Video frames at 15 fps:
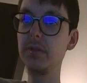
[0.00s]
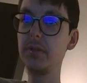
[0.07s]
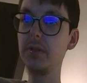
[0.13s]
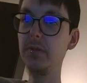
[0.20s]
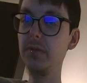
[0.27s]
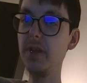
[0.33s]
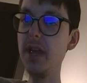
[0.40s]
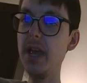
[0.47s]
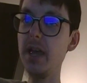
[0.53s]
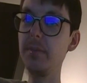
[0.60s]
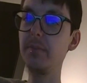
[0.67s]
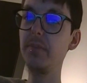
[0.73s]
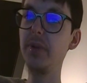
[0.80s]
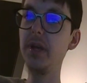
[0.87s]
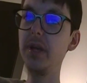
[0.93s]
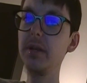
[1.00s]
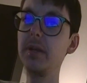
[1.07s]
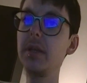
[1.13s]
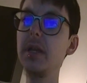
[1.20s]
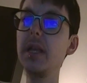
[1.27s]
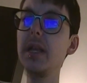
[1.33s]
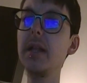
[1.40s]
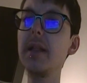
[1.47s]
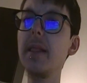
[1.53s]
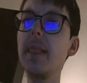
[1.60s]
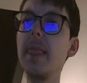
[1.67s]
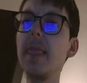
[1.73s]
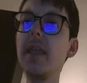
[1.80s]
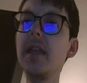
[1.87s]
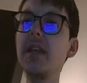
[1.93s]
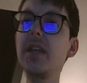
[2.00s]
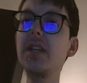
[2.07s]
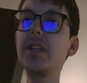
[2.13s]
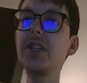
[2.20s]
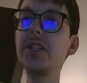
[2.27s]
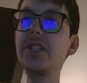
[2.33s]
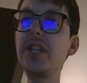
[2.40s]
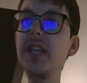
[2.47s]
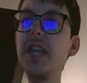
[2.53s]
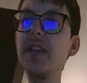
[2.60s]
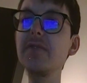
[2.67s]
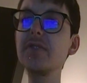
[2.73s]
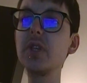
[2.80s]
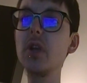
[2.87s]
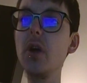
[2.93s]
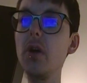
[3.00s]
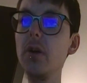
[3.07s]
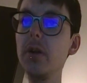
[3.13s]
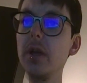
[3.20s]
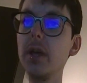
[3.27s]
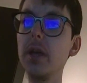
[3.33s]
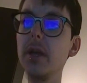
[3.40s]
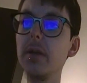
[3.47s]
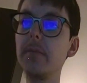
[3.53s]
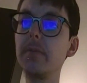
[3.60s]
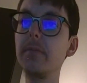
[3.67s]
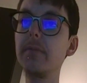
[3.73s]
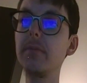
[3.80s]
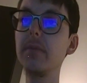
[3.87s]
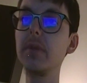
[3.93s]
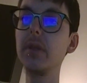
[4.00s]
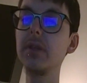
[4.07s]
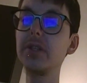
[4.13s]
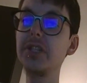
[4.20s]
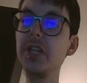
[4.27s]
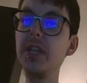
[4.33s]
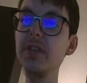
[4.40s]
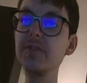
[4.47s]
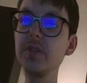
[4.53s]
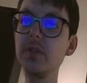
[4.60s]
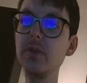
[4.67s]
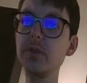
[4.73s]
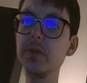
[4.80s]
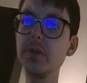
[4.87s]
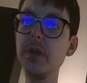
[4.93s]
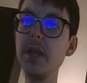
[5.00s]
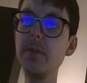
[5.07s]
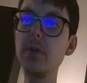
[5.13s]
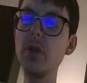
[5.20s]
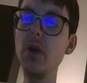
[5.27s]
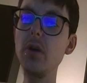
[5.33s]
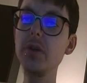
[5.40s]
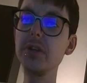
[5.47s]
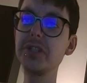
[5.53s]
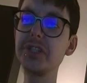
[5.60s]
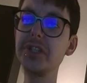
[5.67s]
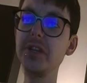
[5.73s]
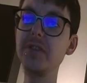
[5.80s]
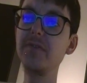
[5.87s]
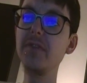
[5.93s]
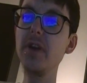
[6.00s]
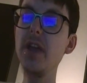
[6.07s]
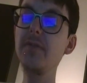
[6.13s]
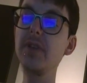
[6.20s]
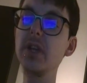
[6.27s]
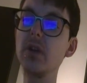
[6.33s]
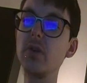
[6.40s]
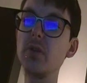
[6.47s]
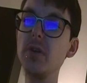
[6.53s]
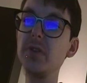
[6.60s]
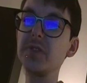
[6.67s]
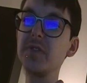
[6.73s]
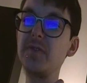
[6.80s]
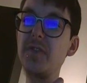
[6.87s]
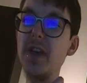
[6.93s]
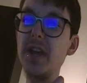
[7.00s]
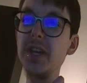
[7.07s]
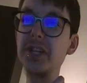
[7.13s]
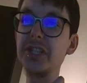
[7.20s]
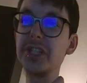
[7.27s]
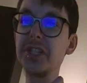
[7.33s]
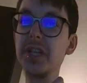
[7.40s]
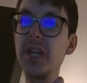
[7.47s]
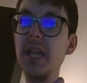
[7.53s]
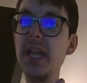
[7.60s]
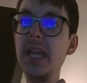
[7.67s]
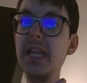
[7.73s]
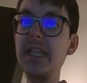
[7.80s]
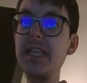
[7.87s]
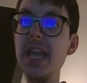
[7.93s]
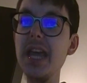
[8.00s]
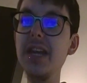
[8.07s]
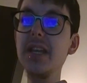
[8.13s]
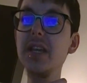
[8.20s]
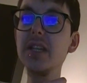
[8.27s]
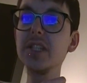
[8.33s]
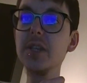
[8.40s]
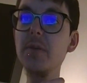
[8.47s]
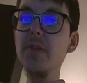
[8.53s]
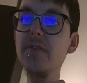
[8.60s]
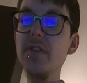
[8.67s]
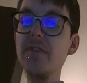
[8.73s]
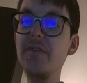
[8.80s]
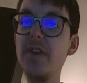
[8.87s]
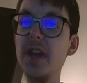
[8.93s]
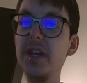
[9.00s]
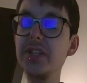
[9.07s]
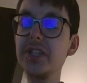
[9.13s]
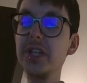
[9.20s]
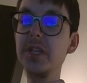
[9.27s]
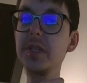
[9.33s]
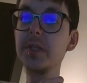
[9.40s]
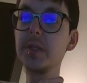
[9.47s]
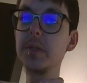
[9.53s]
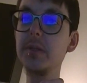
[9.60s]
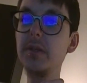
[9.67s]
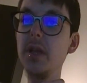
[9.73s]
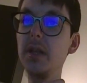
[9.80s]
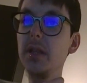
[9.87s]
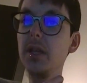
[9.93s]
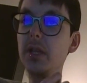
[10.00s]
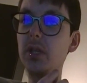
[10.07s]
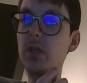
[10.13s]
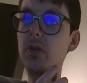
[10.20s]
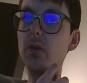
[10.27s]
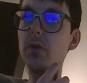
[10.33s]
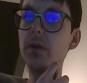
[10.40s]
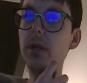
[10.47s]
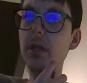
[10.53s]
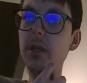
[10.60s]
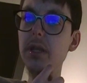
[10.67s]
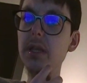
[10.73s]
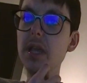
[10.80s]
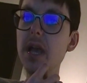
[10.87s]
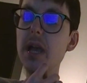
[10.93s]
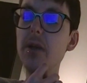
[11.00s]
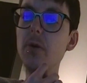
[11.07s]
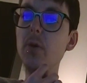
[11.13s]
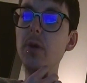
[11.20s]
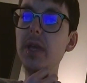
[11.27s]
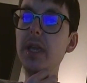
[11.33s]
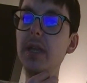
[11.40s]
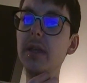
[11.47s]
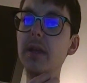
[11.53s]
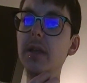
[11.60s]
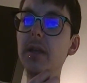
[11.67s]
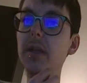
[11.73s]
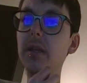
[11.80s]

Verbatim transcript: to that, but she gives Coda she gives a user named Coda shit for having a gross fetish. Yet some of her fetishes, not like Yuri, Yaoi,